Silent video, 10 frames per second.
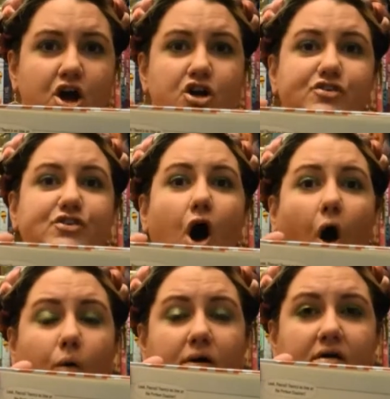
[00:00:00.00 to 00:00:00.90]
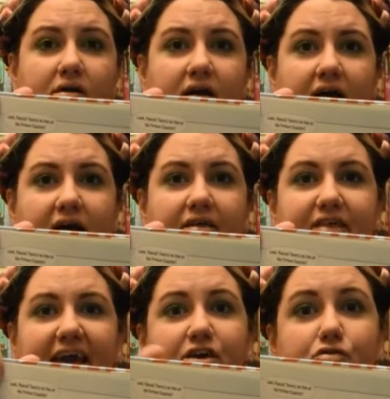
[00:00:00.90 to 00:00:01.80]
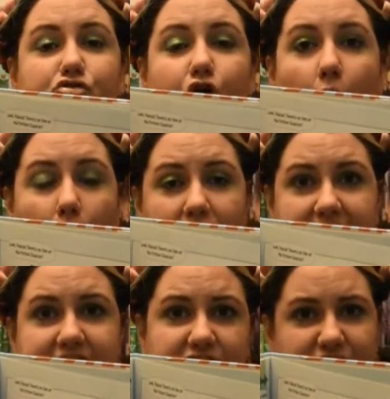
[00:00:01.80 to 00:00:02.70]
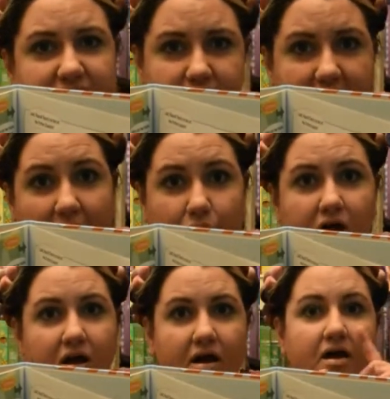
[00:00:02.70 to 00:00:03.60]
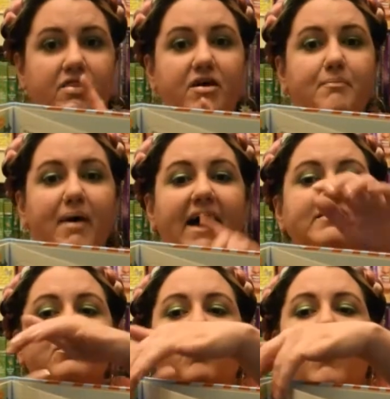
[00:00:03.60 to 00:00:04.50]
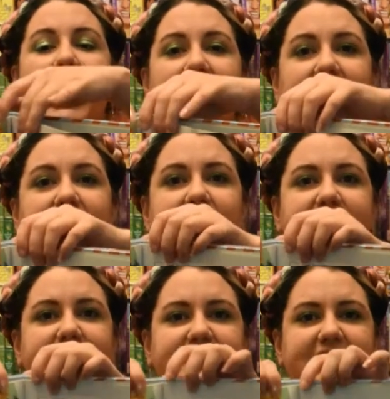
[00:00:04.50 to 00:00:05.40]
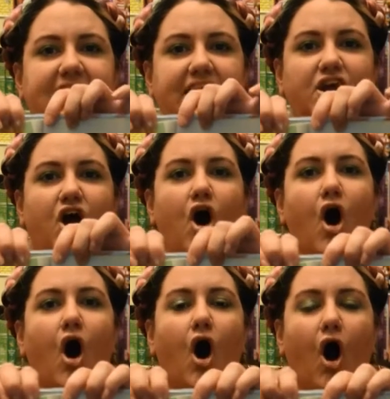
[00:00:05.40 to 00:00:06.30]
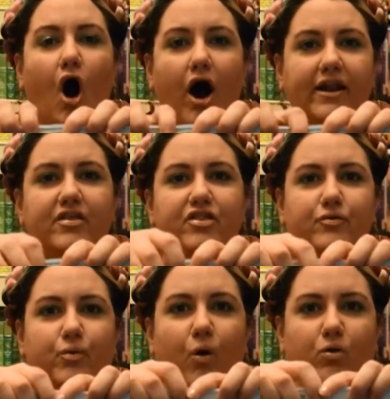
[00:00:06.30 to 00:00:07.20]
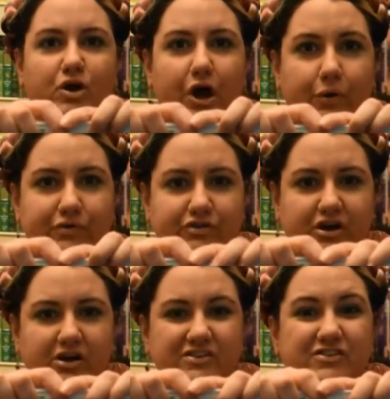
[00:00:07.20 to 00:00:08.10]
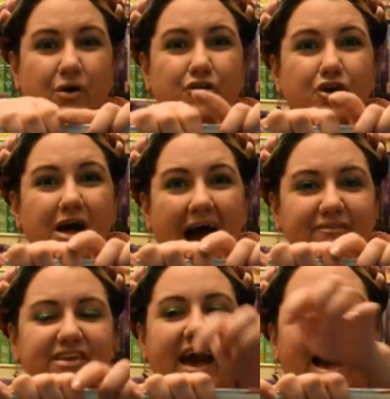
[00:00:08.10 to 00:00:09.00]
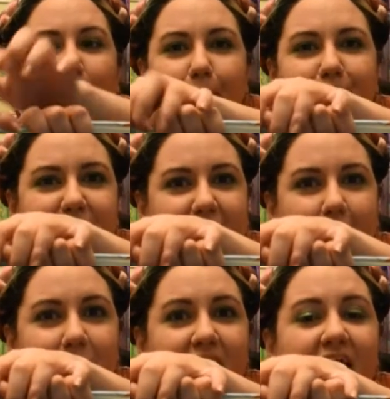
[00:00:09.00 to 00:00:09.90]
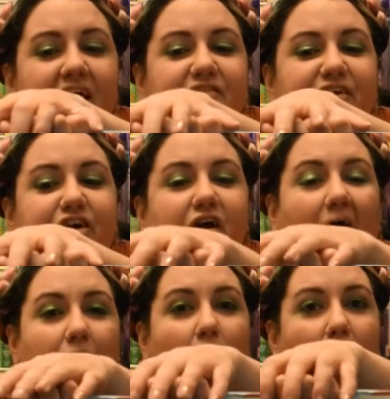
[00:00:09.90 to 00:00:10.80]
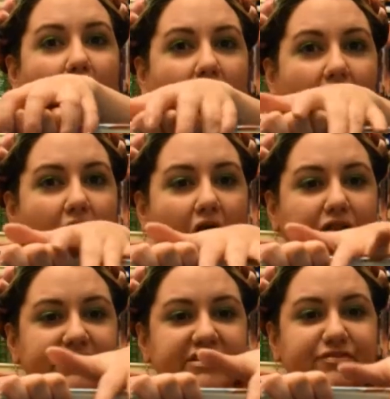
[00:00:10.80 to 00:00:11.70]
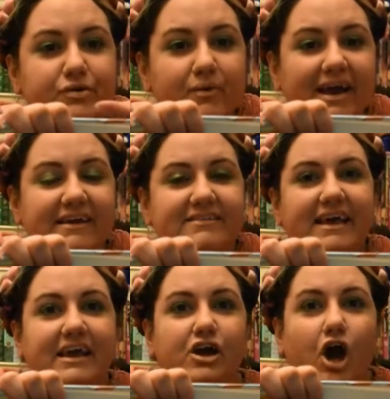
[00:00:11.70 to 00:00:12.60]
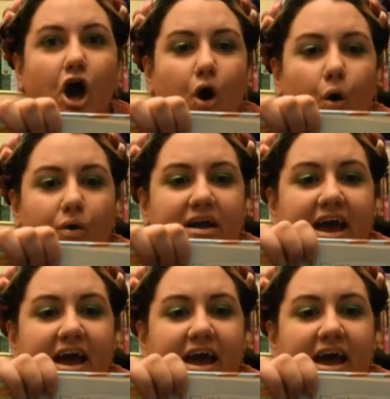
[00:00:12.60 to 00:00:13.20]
So they use coding to figure out the best way to get on the roller coaster. So you'll have to help them figure out all the different ways they can code